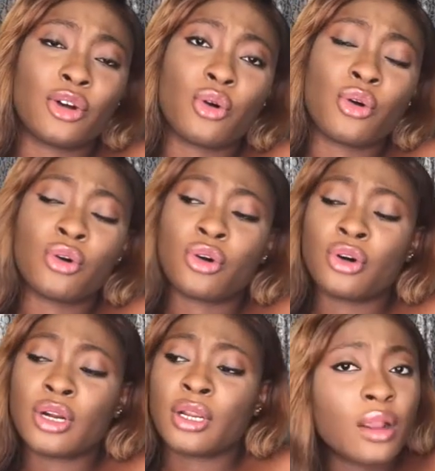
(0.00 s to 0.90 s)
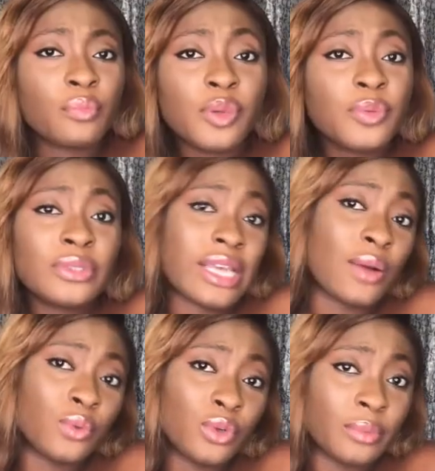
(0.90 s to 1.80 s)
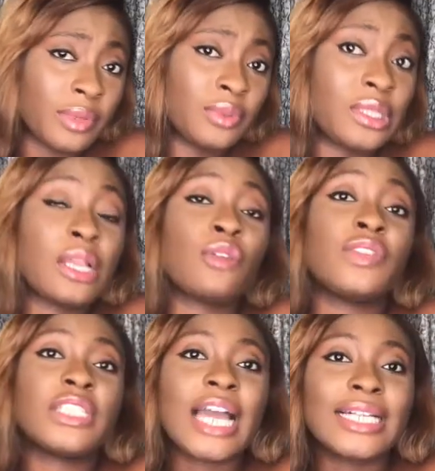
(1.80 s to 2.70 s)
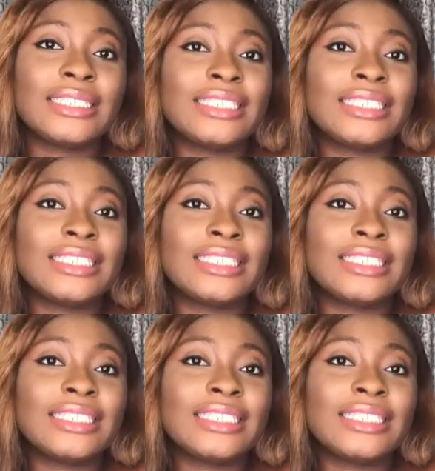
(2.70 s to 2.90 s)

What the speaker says: or people that will not be able to take care of the child.